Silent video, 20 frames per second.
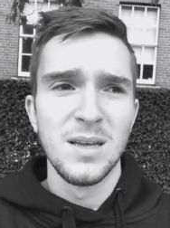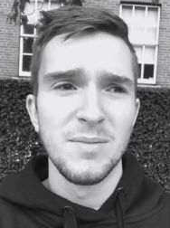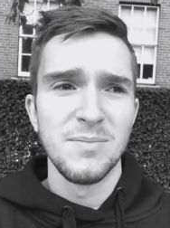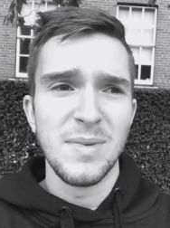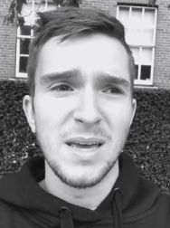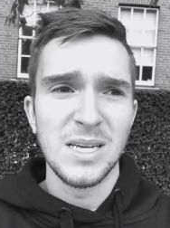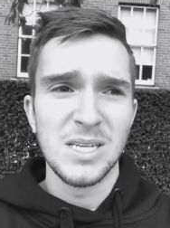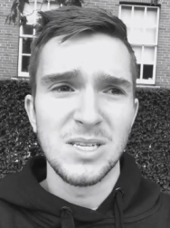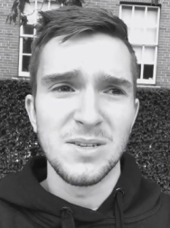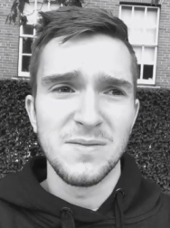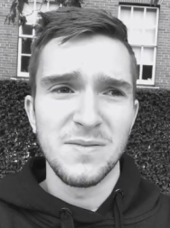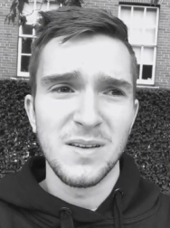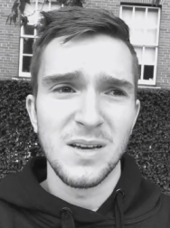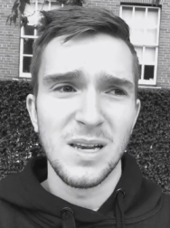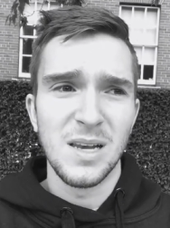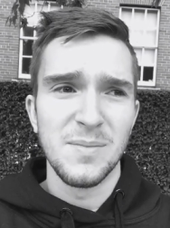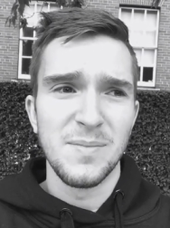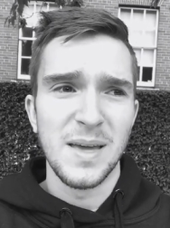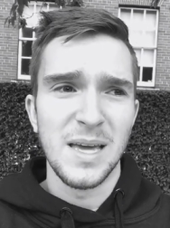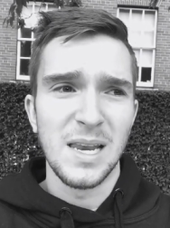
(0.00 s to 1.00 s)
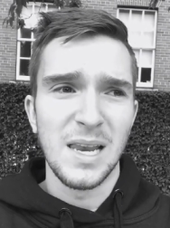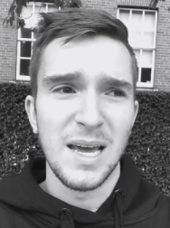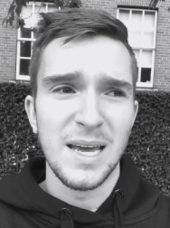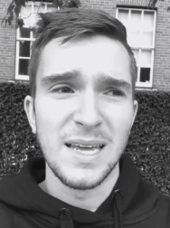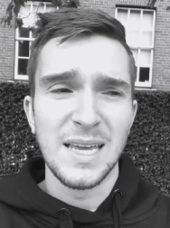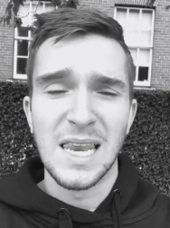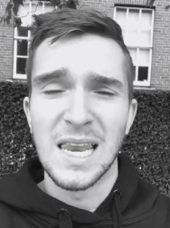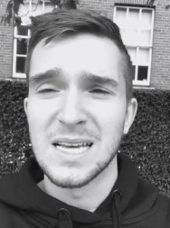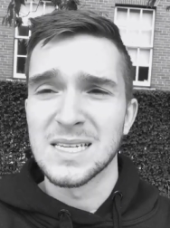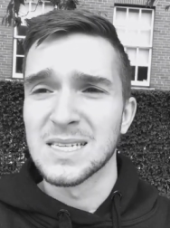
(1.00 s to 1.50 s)
makes you feel a bit like
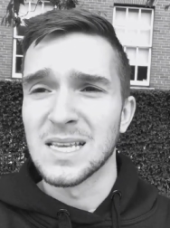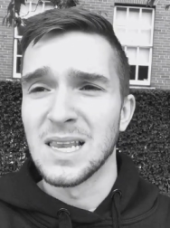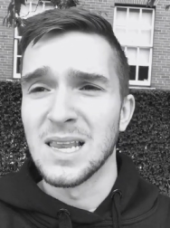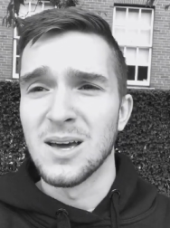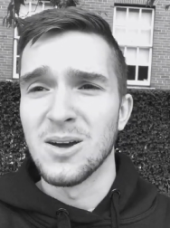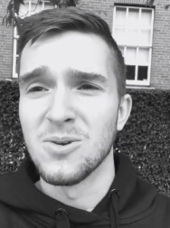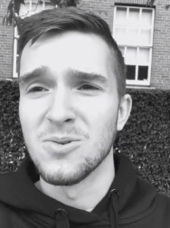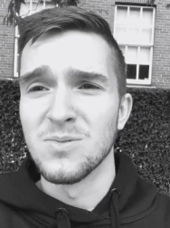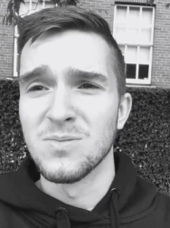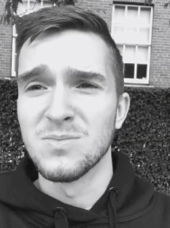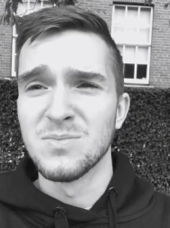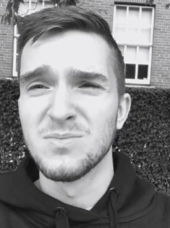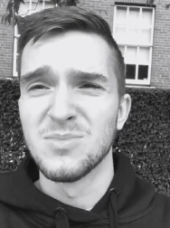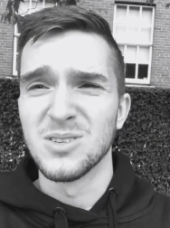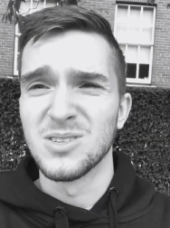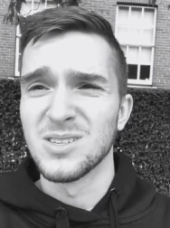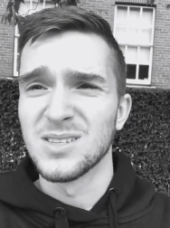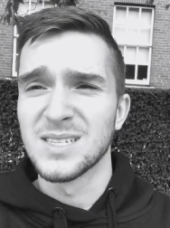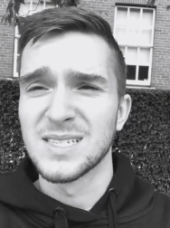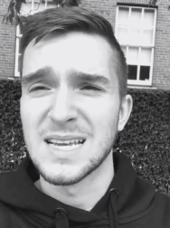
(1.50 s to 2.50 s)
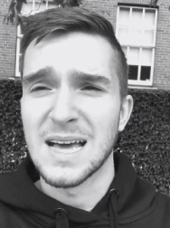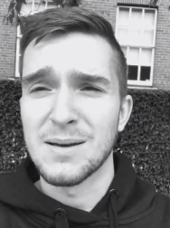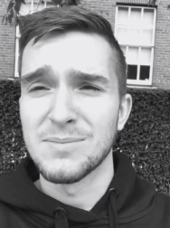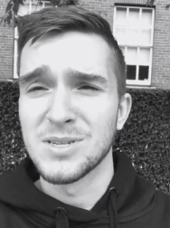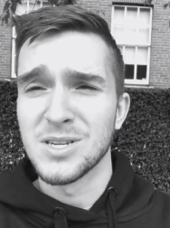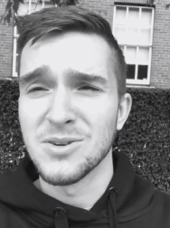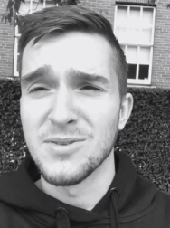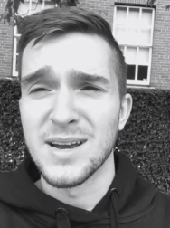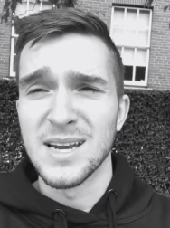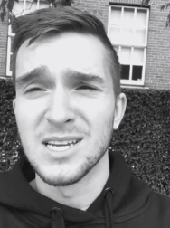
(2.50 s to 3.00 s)
you're less alone, but just
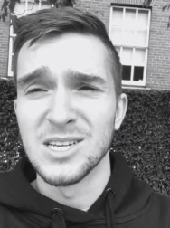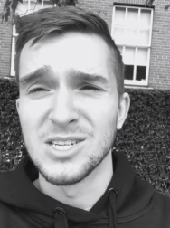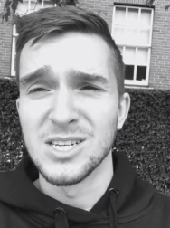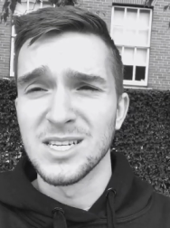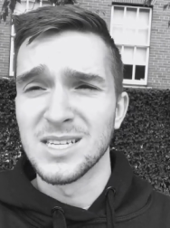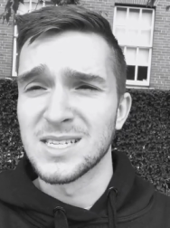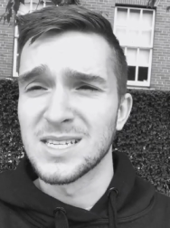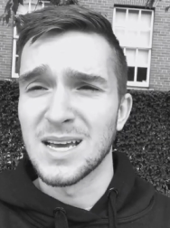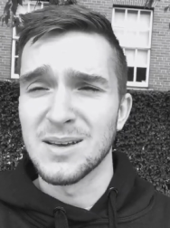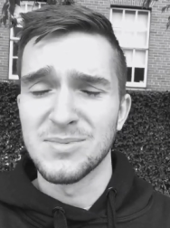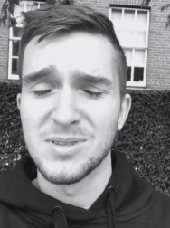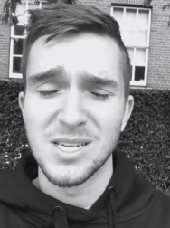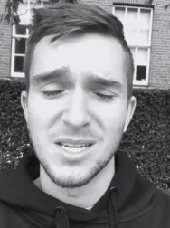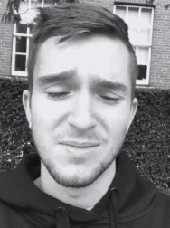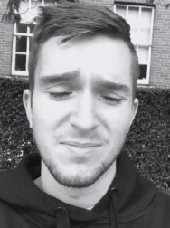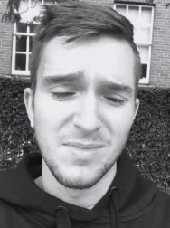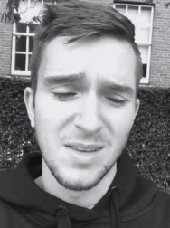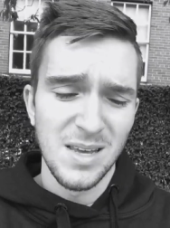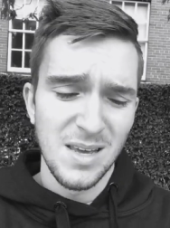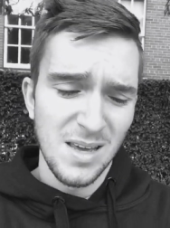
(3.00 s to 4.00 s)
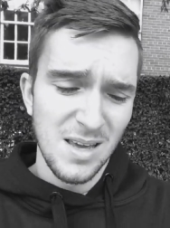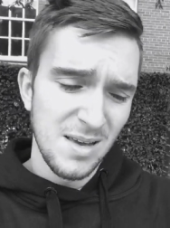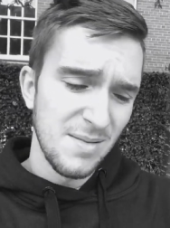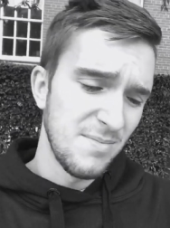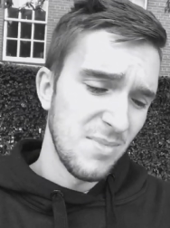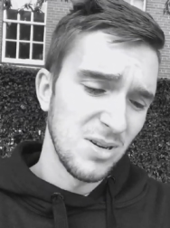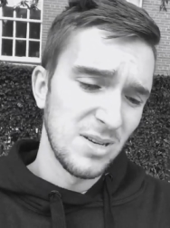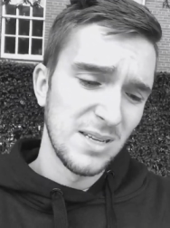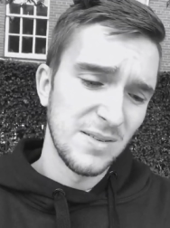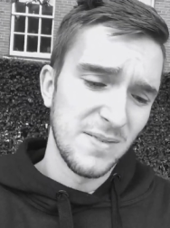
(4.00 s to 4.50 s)
saps your energy, saps your
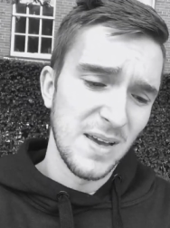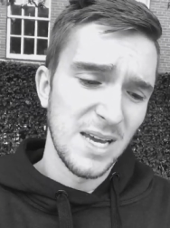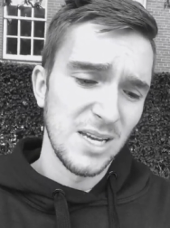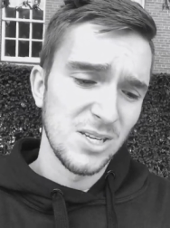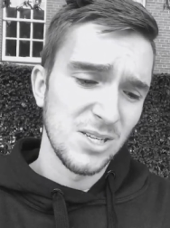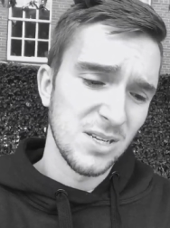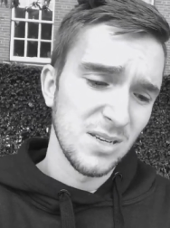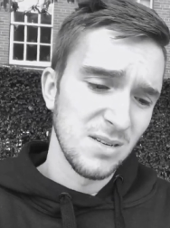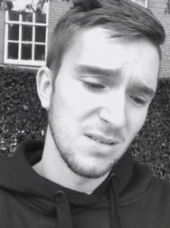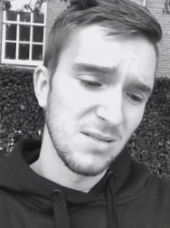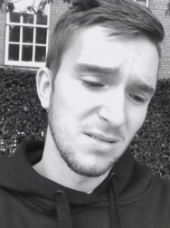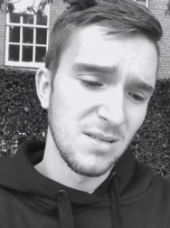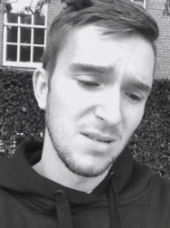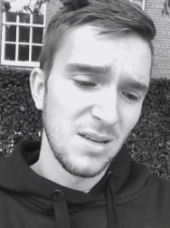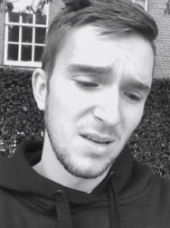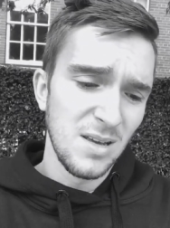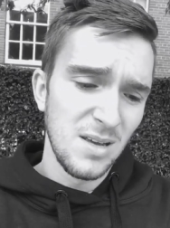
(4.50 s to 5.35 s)
motivation,